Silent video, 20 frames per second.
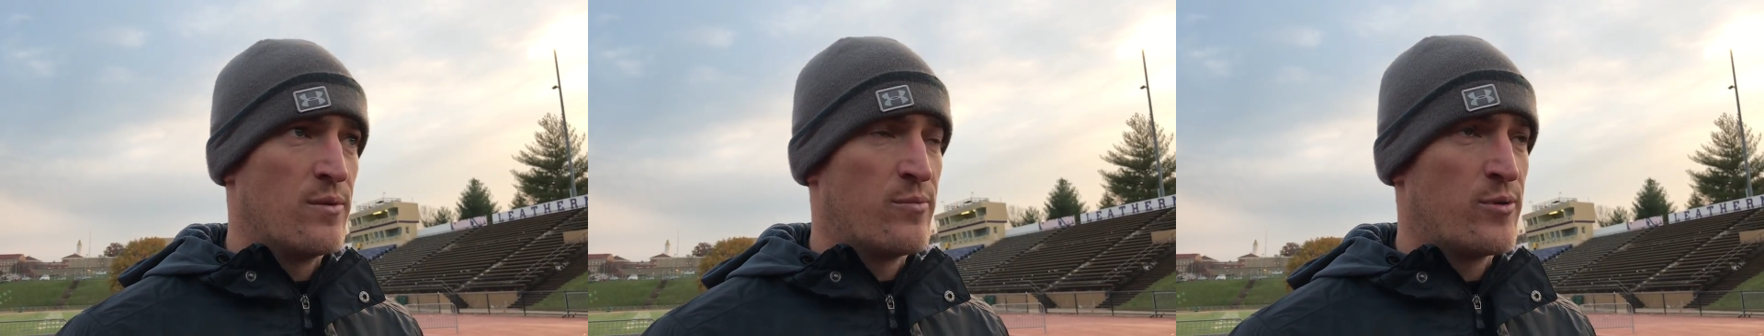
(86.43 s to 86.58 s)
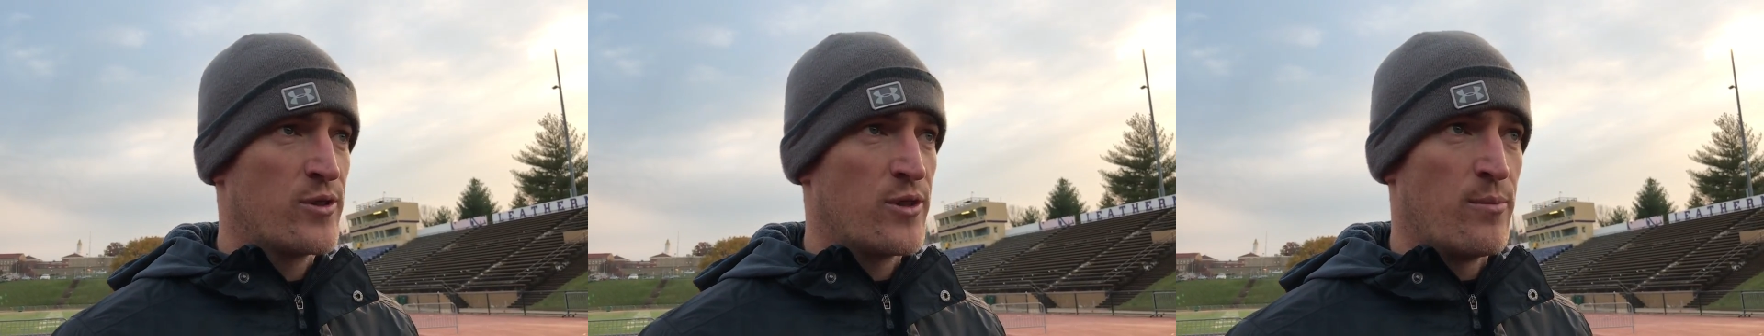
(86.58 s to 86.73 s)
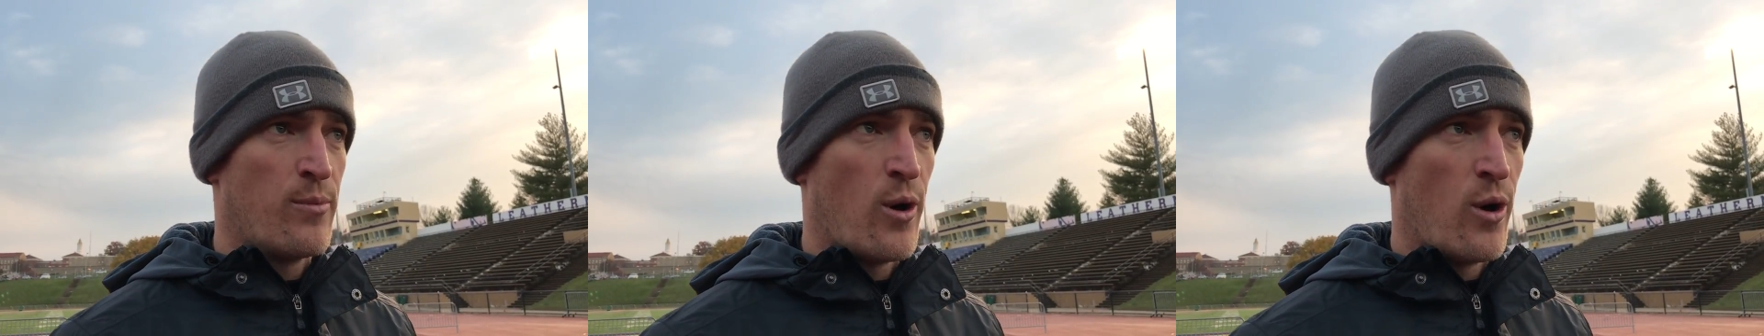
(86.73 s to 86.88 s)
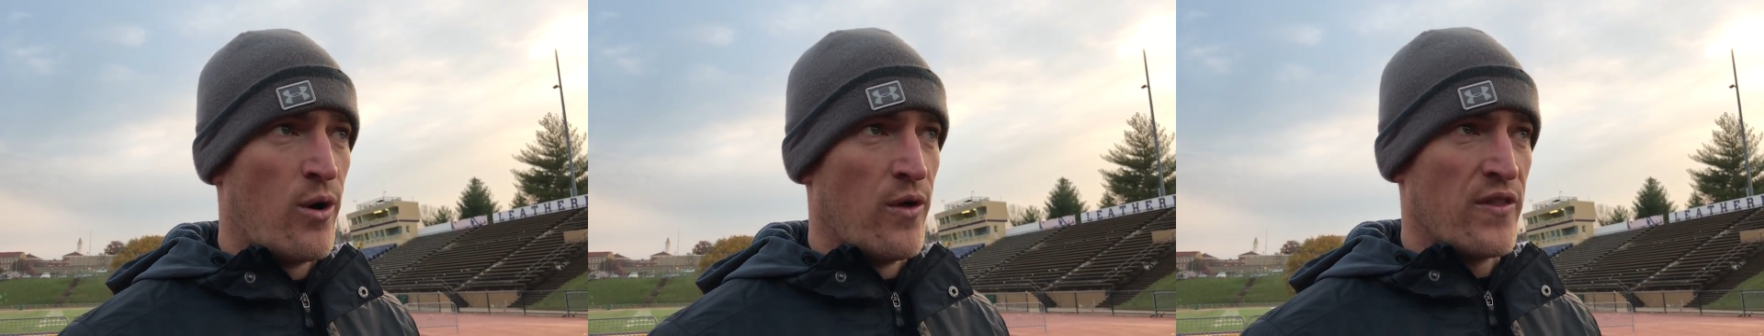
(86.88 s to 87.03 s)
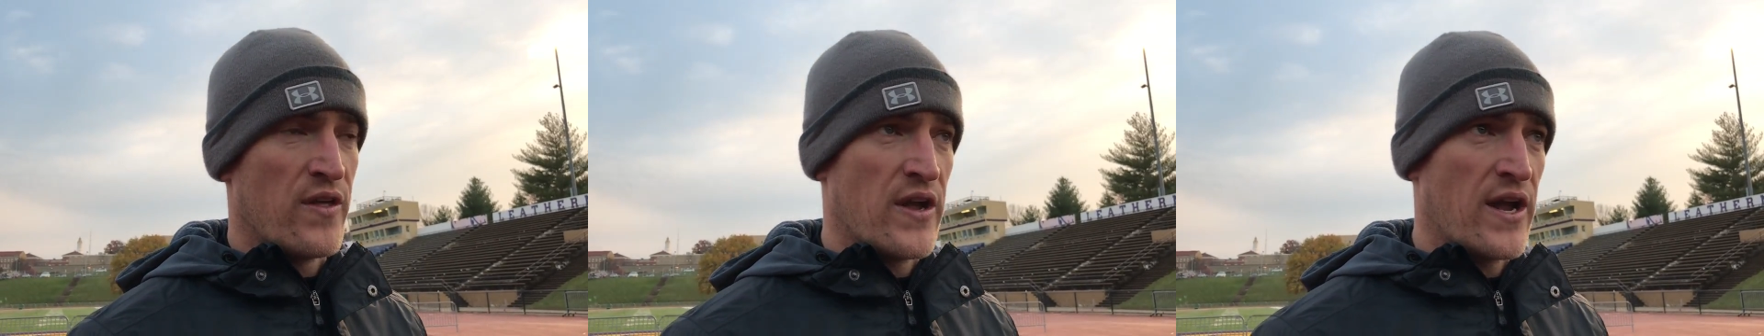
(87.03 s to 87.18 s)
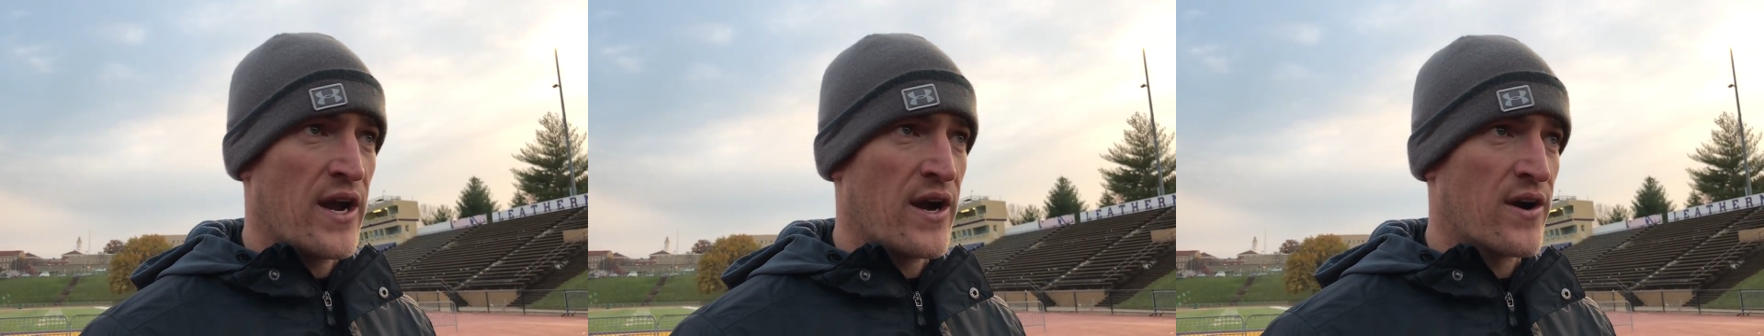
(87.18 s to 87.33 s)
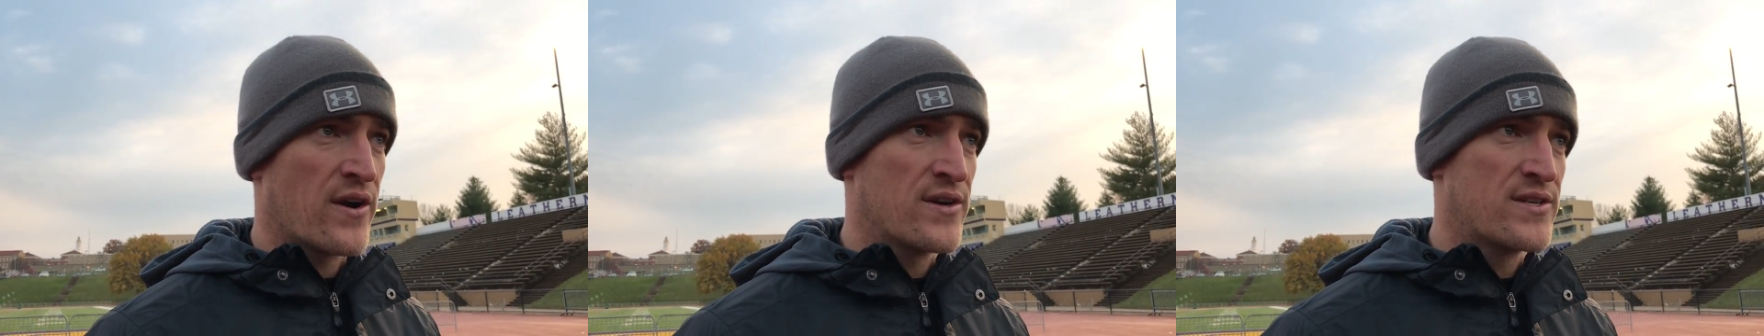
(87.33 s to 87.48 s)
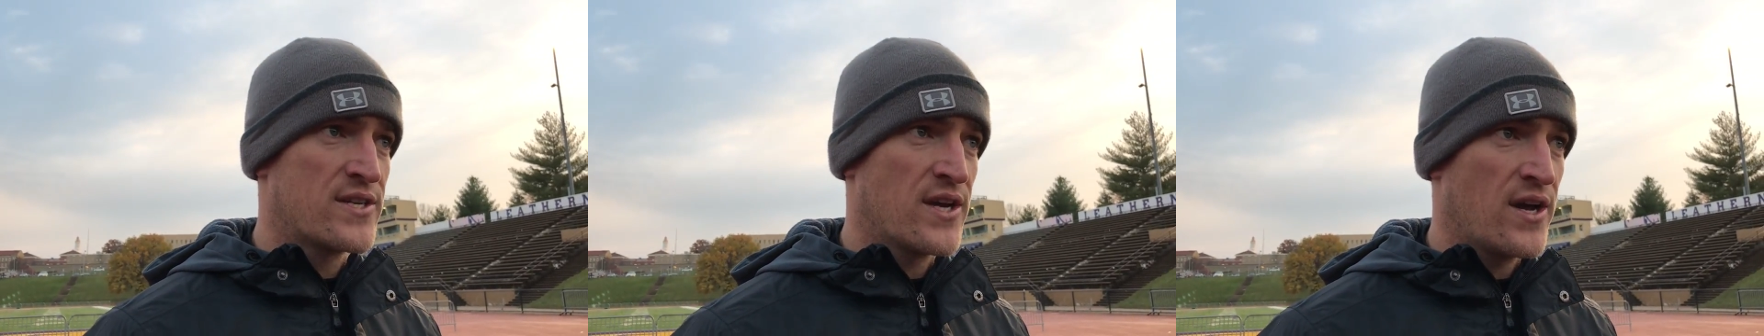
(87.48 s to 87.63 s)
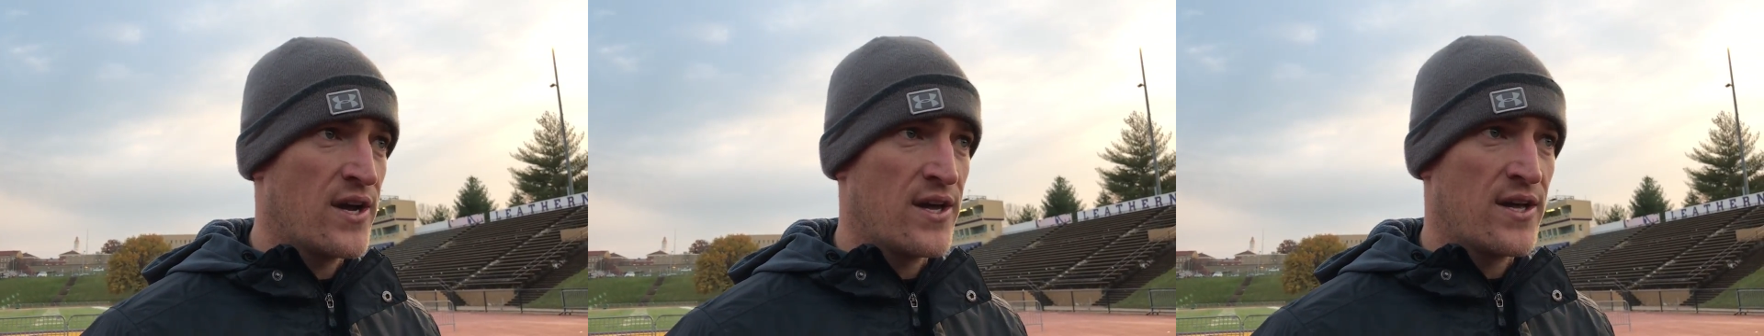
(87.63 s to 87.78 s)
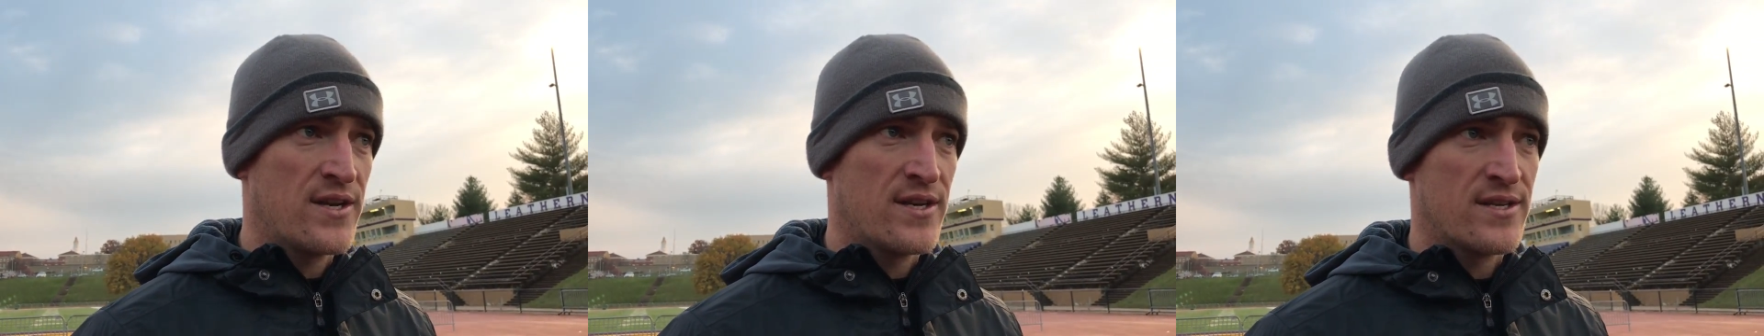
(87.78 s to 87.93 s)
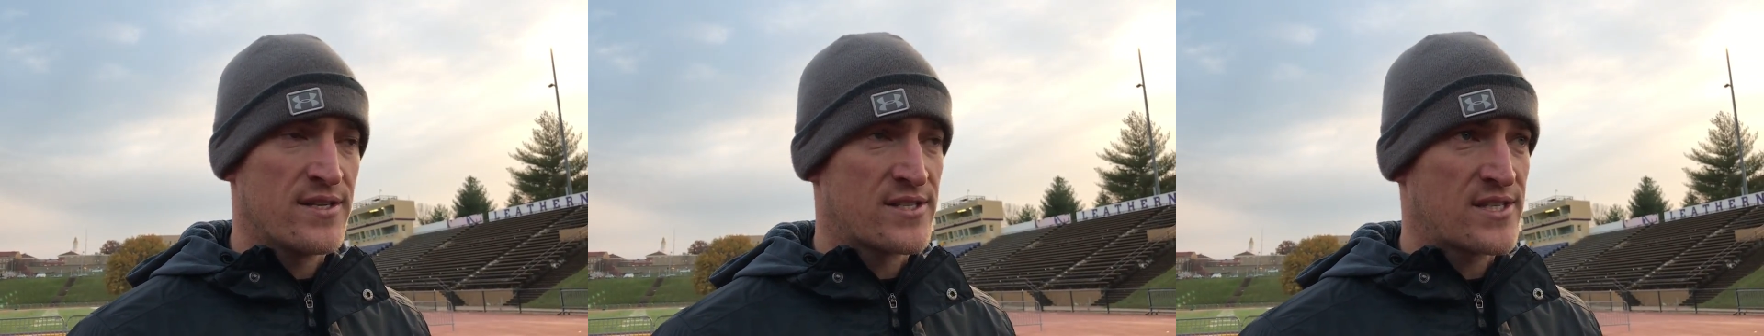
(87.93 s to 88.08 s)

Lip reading: put the ball in the air a ton.